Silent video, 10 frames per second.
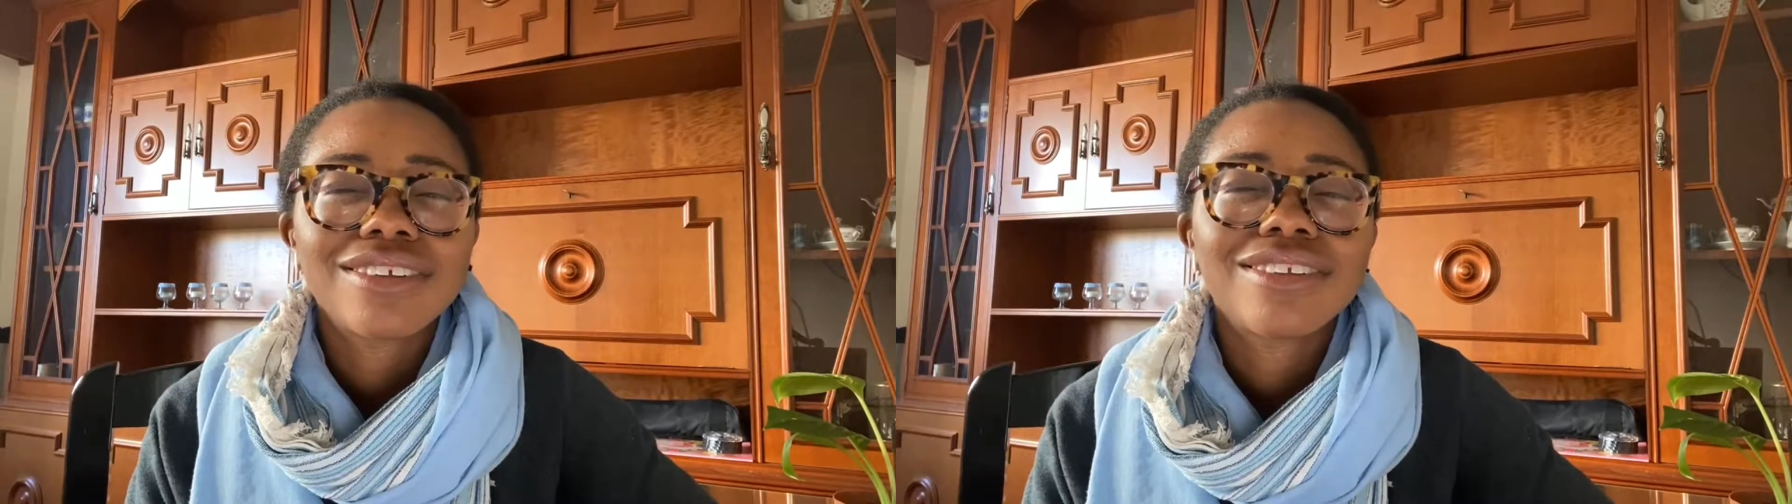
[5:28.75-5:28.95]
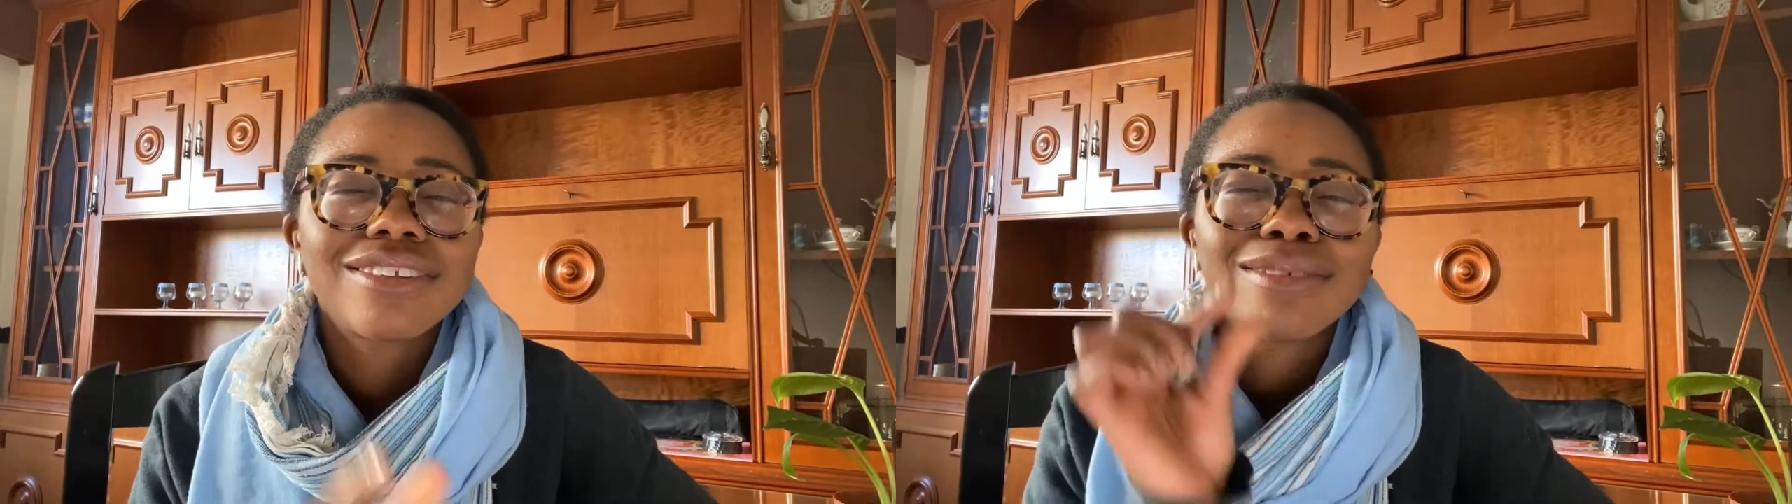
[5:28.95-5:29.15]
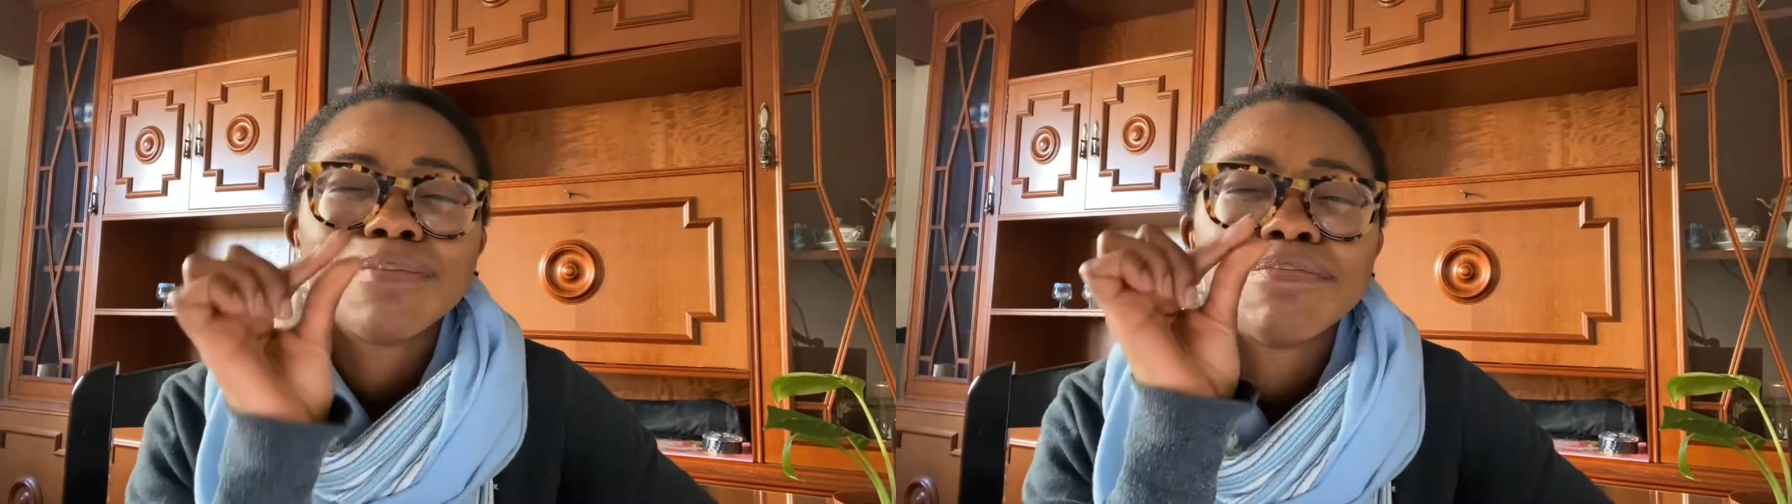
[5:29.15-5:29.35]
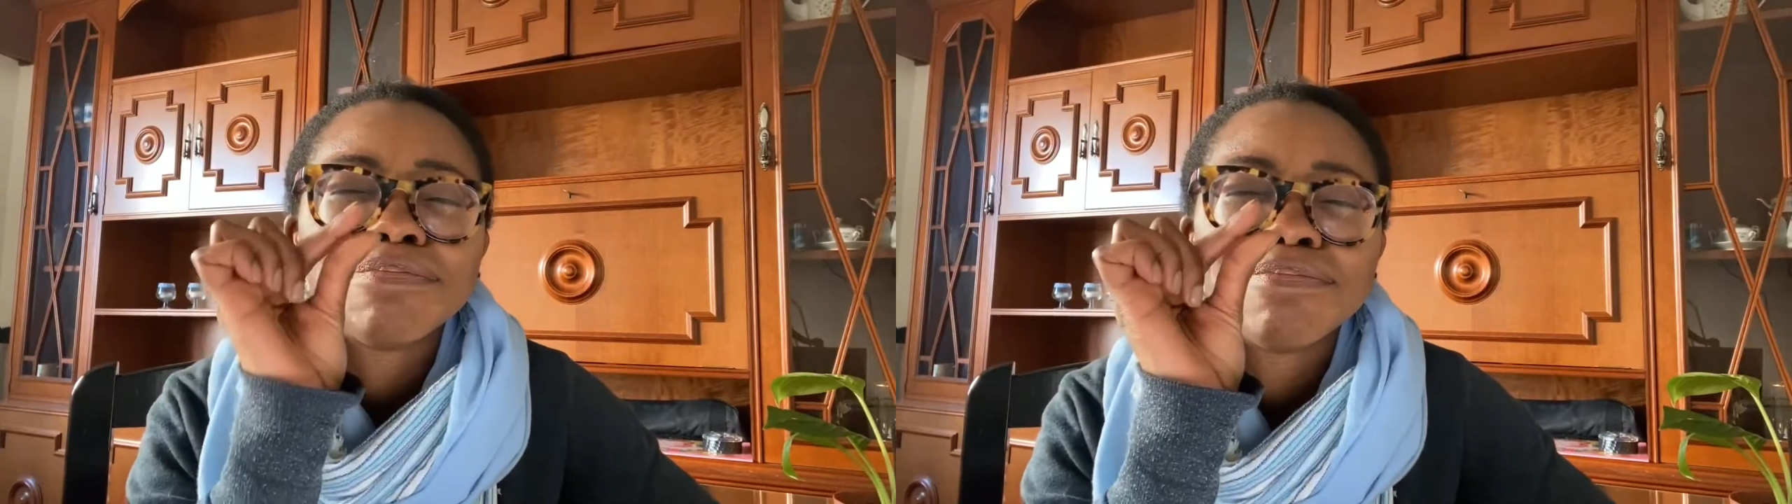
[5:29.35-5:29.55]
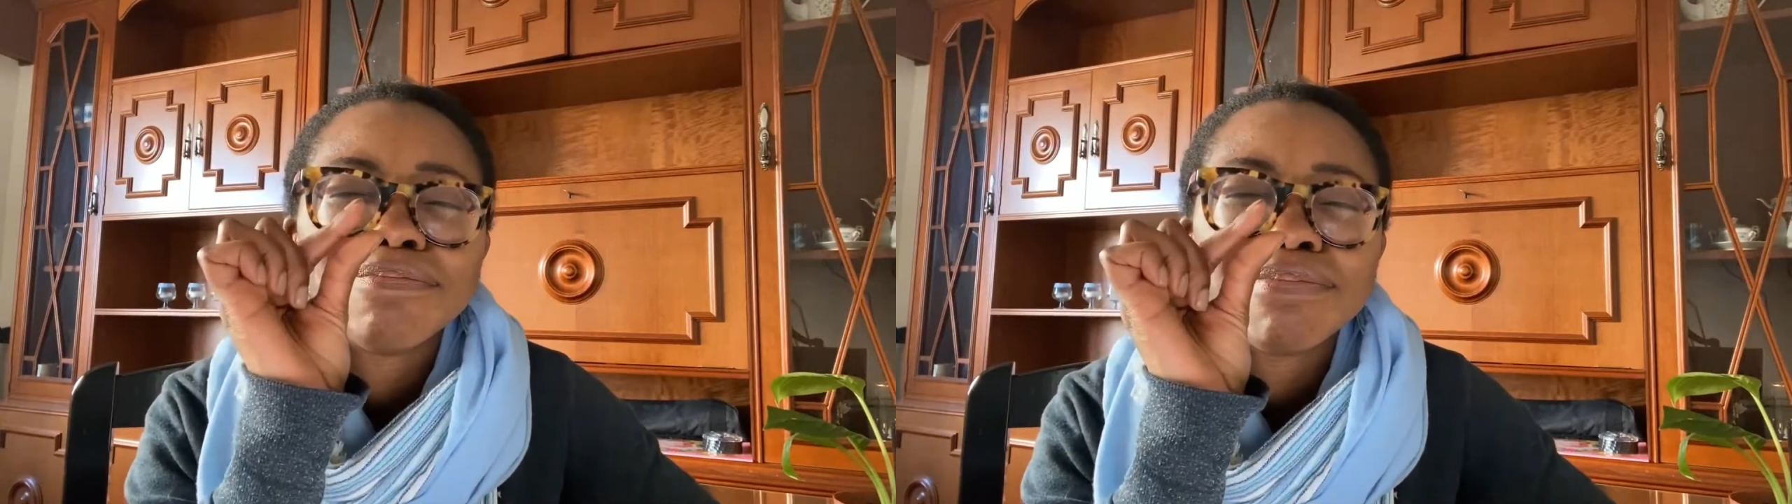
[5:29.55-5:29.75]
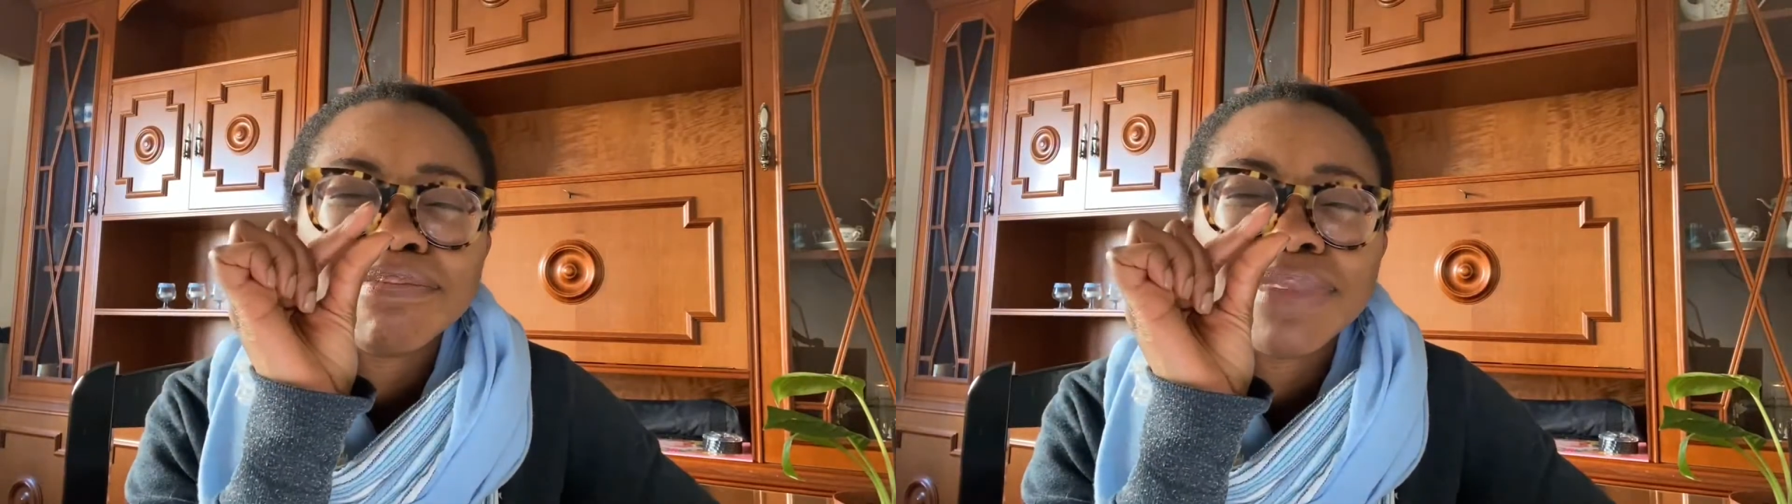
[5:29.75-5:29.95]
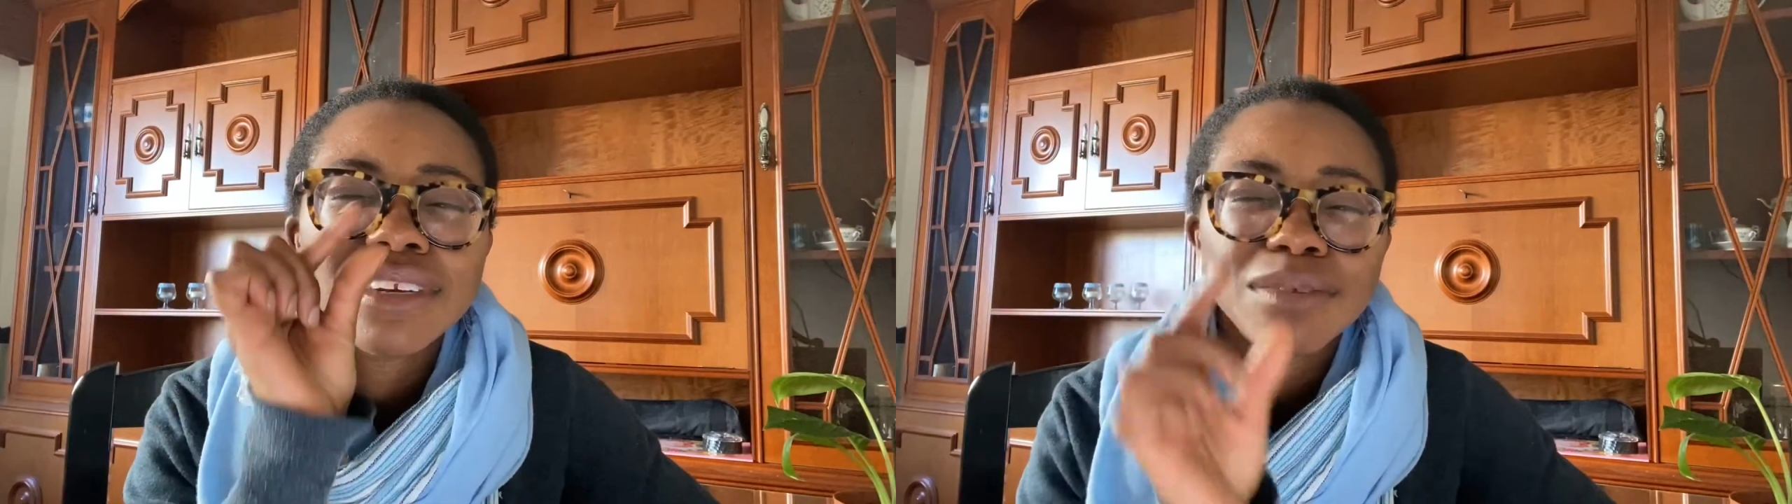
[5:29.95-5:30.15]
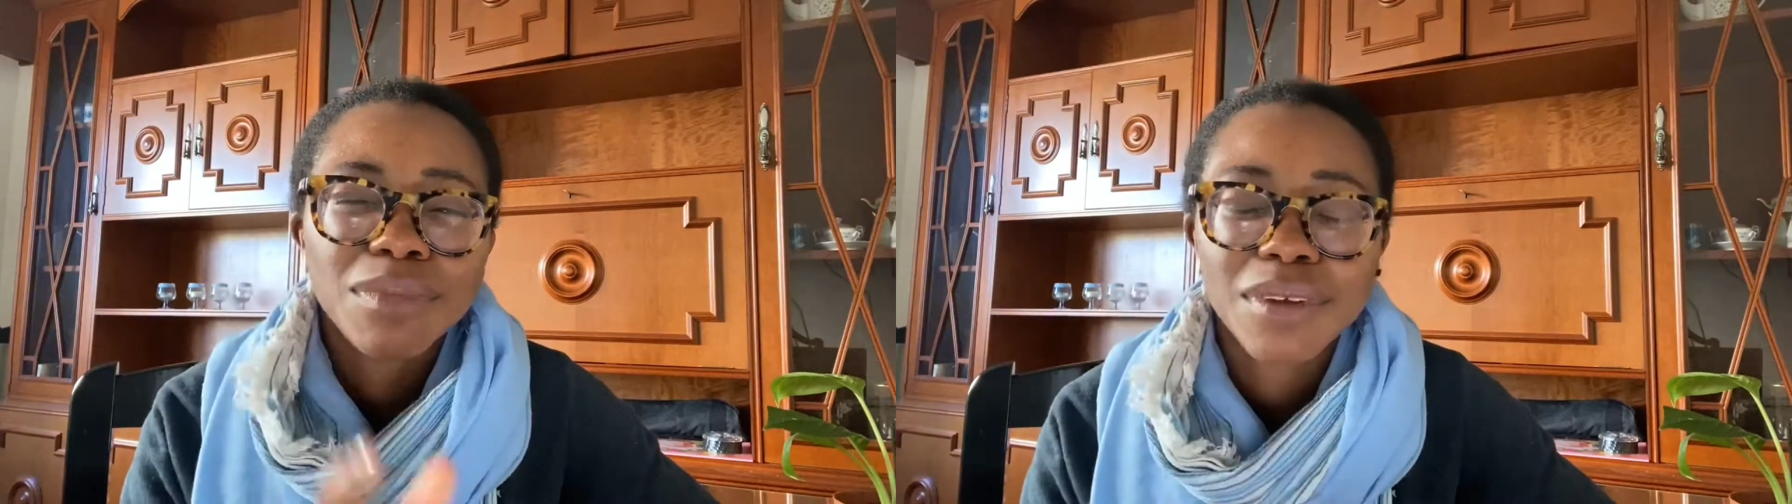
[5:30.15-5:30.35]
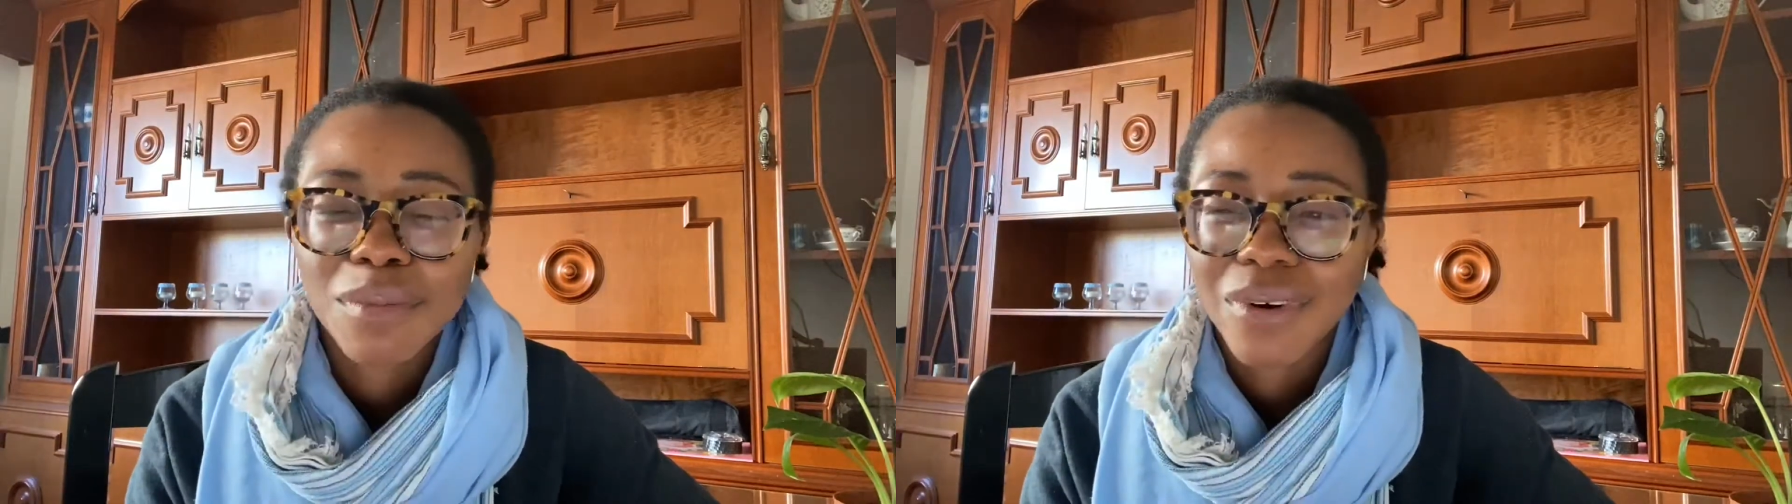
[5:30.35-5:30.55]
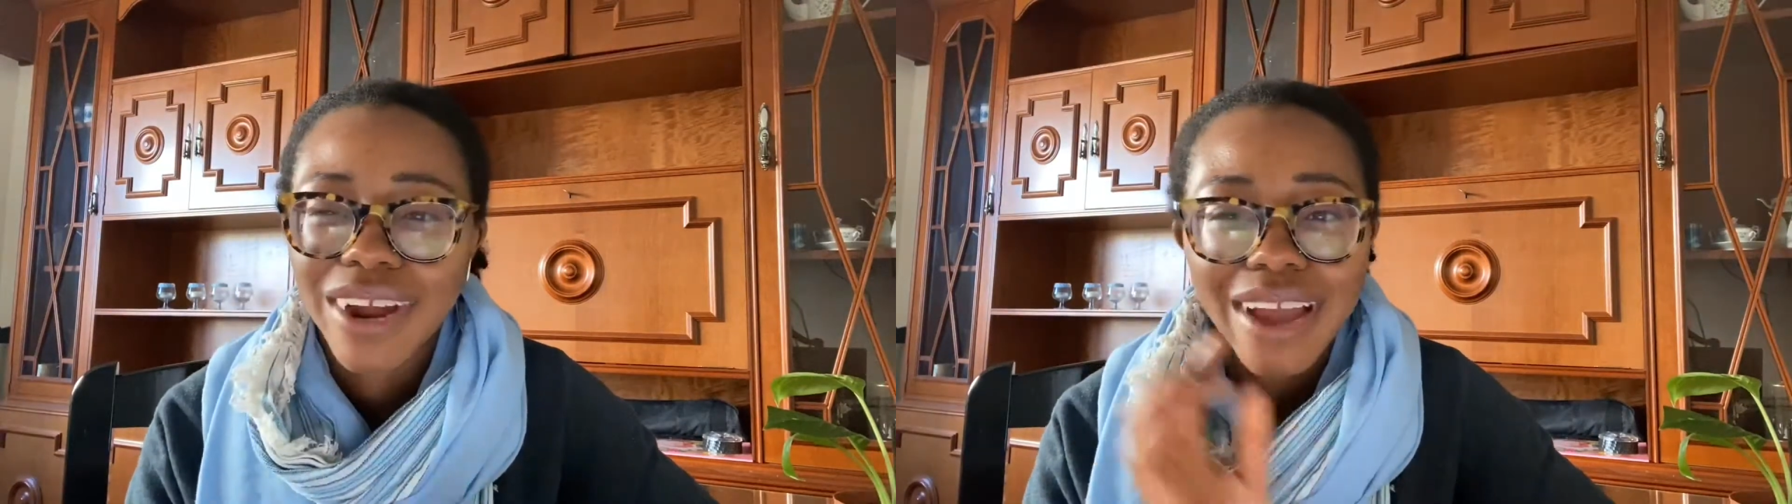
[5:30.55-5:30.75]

smidgen bit more.